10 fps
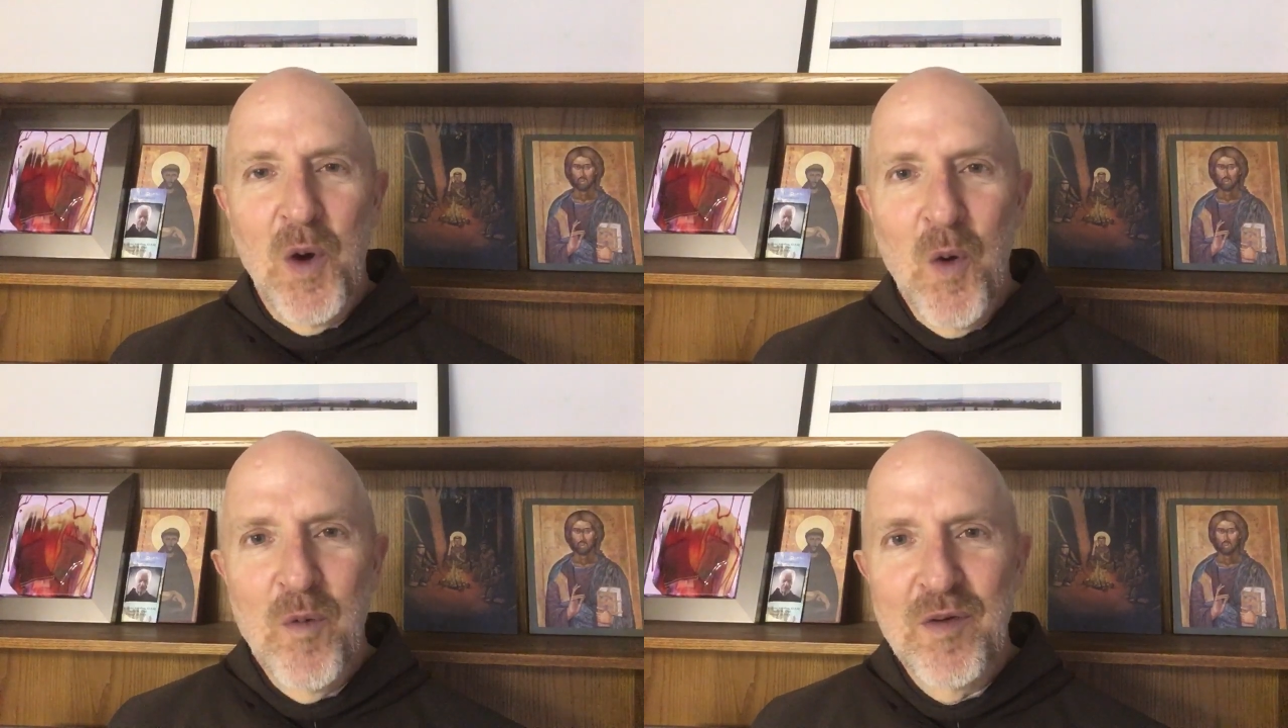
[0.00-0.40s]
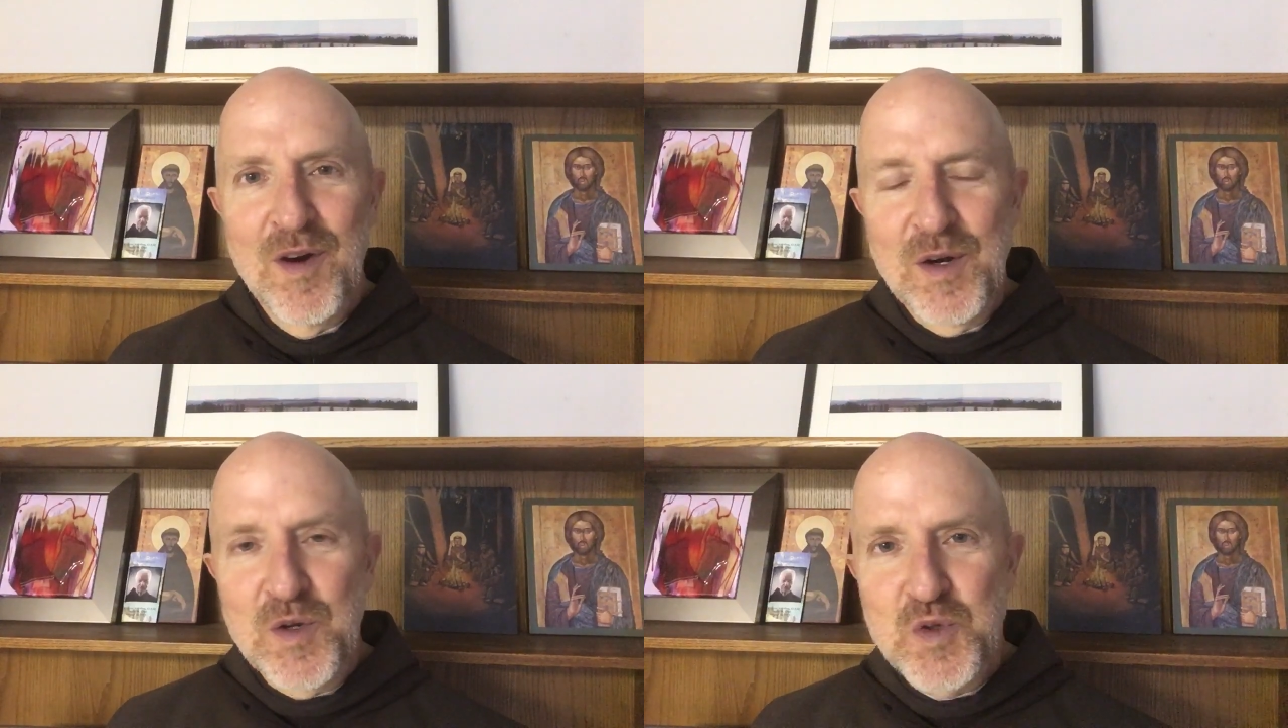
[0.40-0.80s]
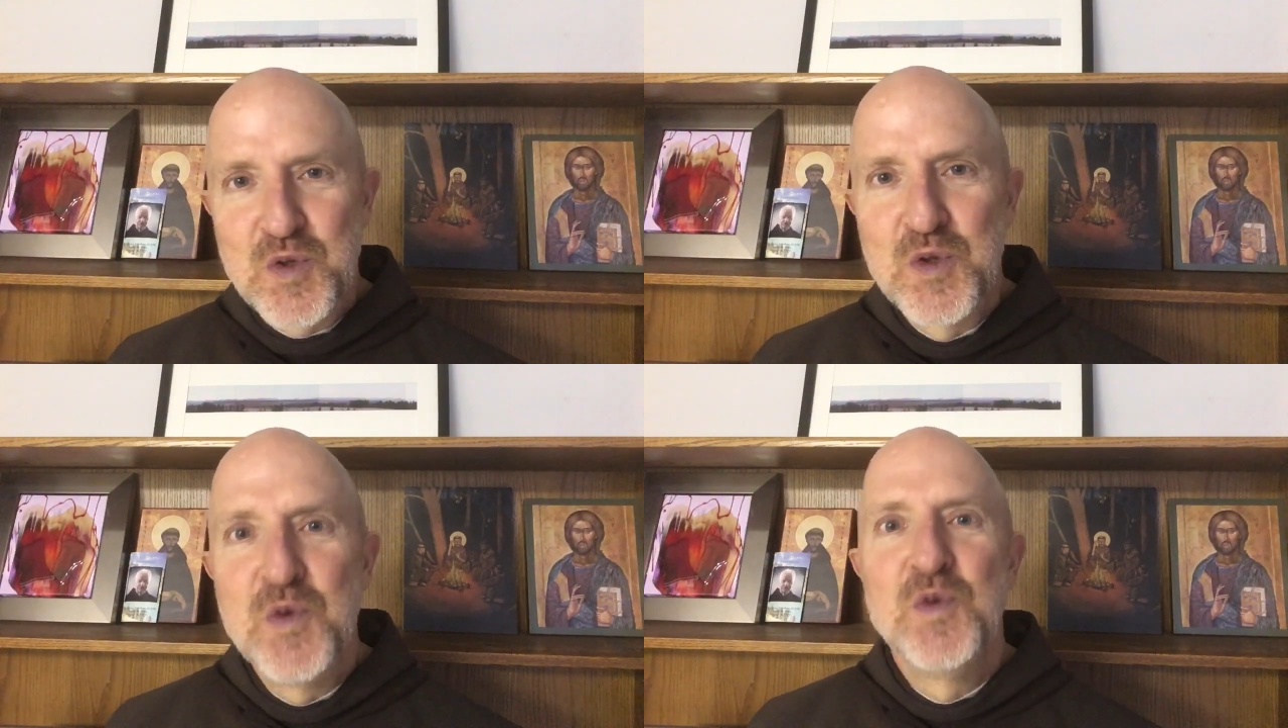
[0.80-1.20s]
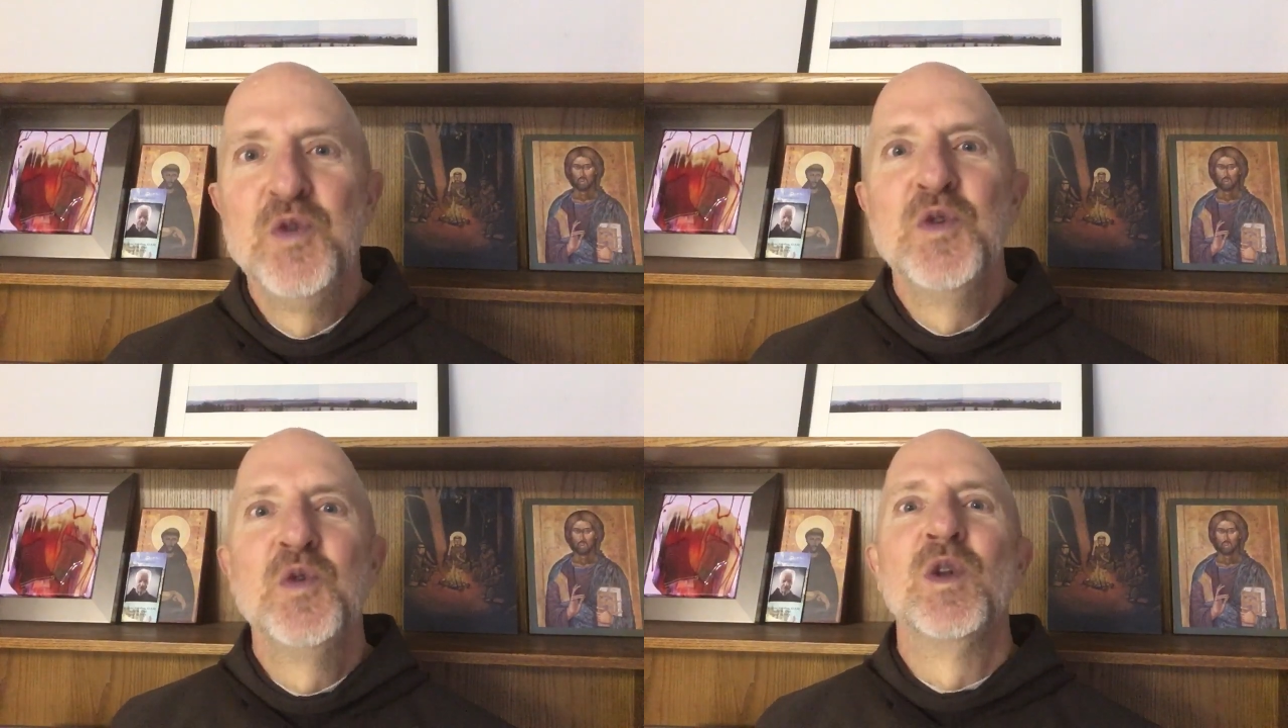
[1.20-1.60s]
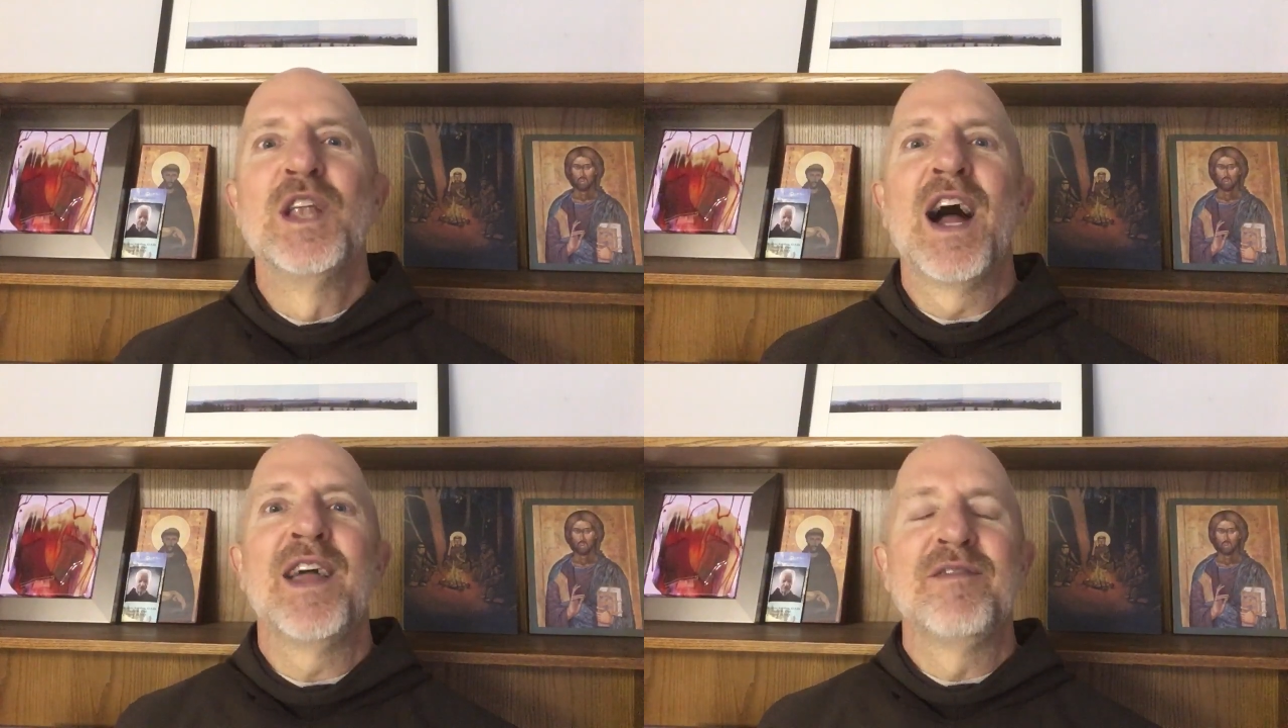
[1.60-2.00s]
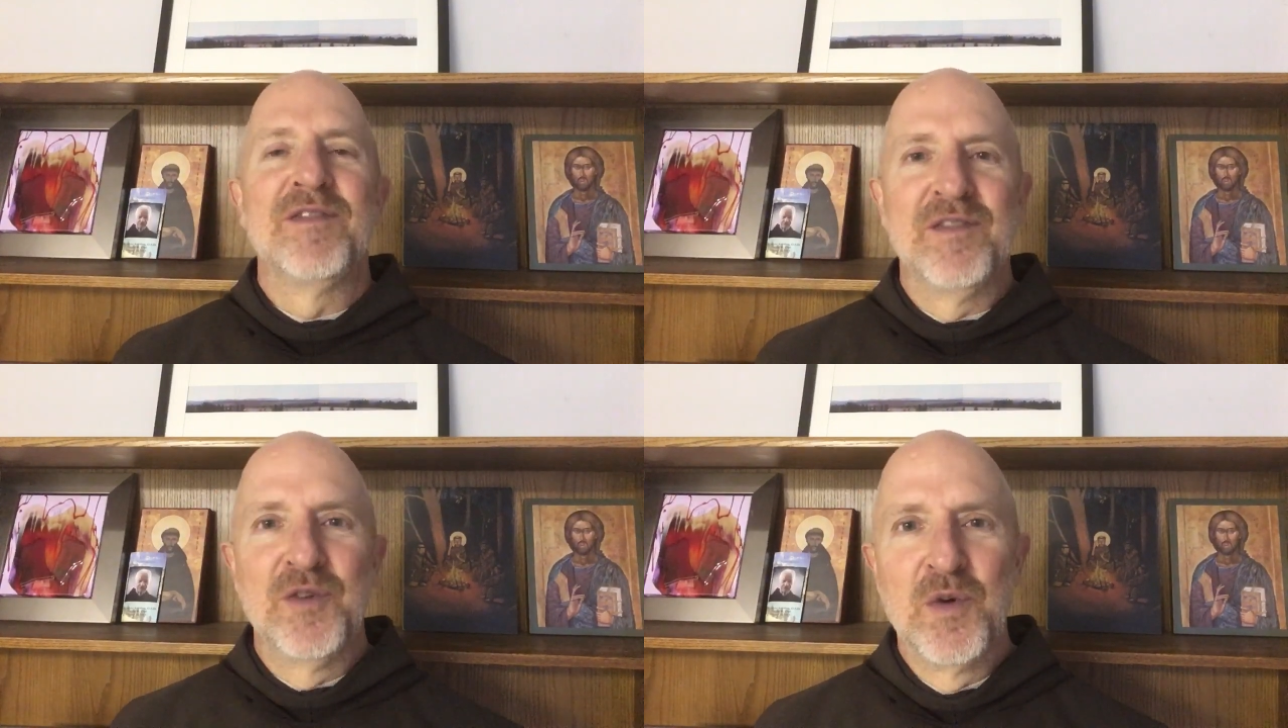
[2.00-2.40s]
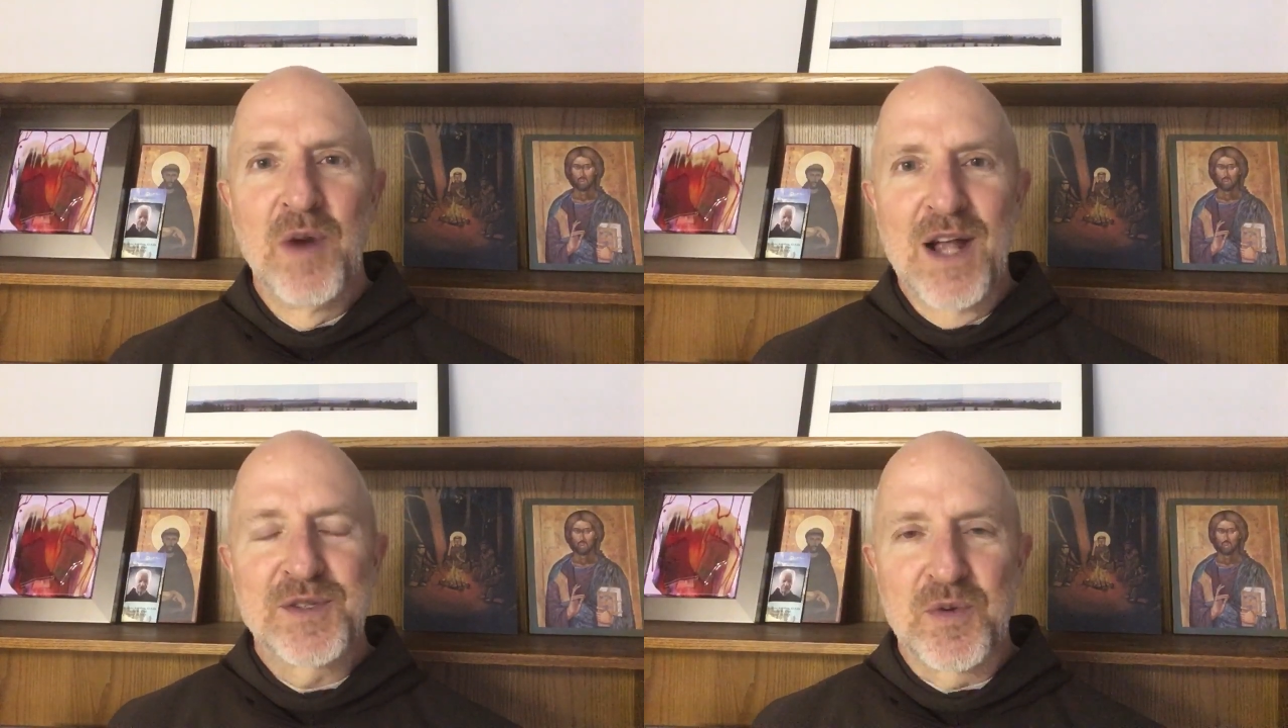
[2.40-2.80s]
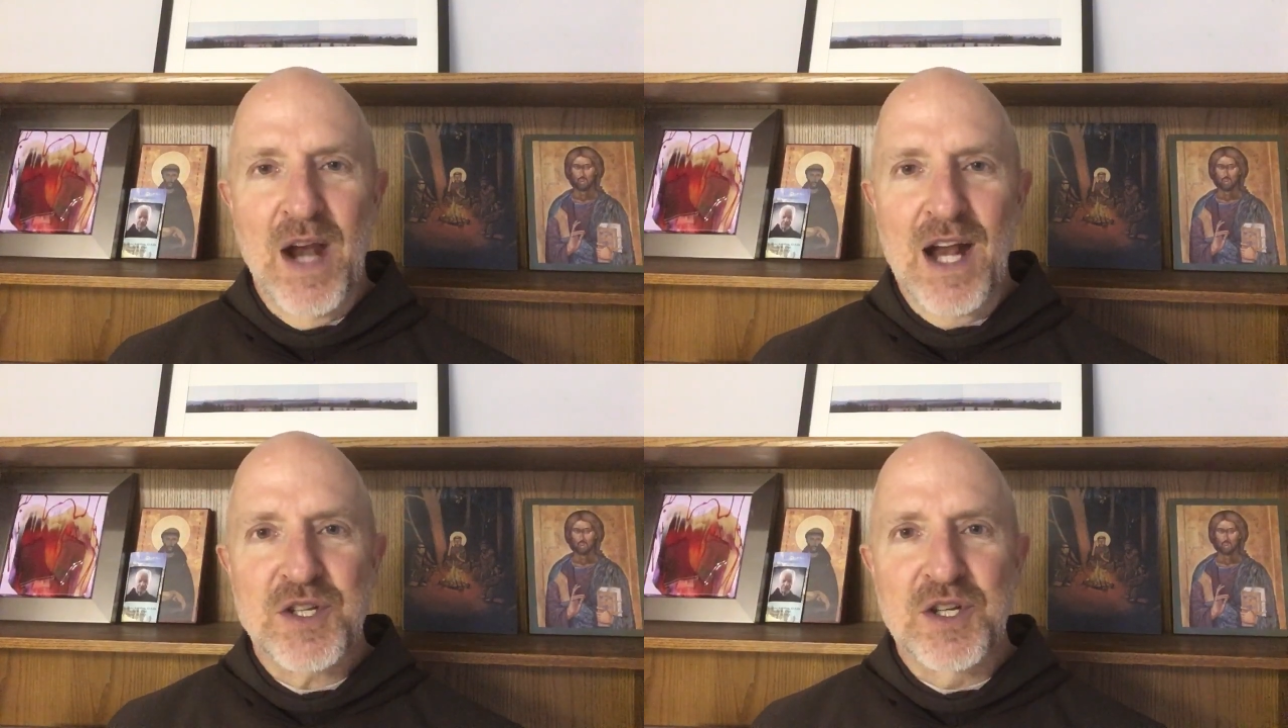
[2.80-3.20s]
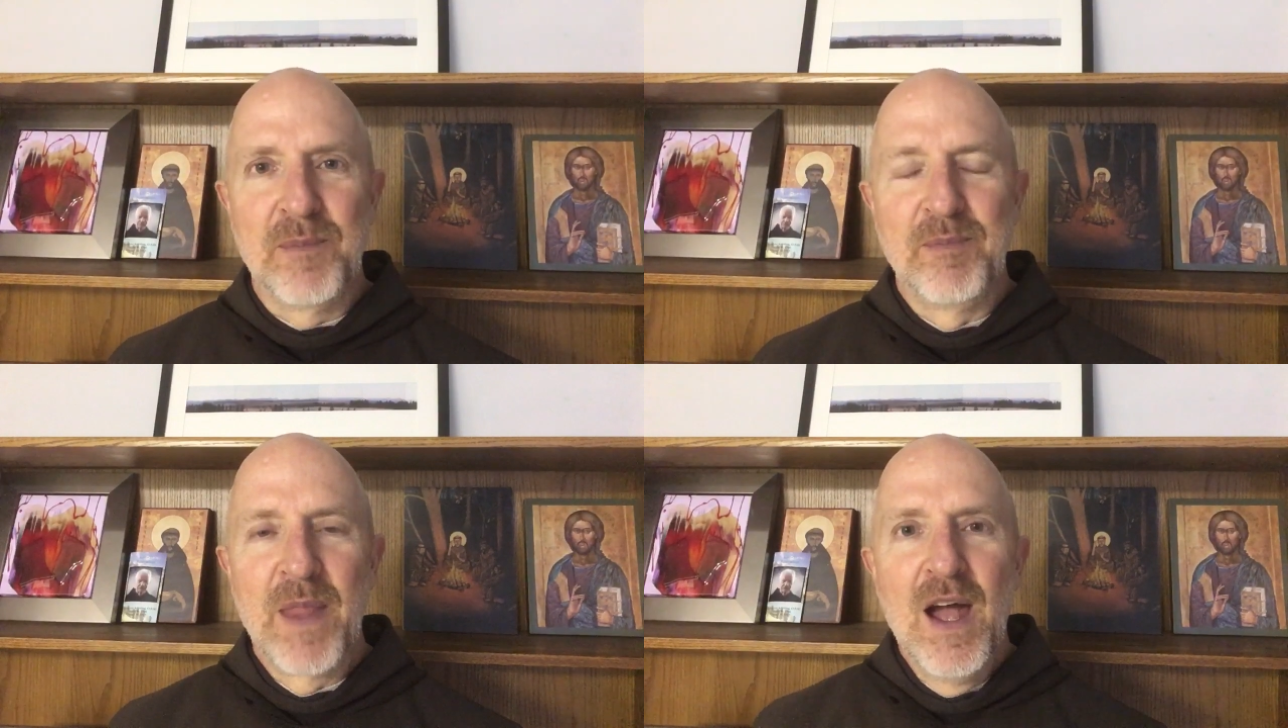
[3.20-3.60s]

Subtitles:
over to new life through resurrection.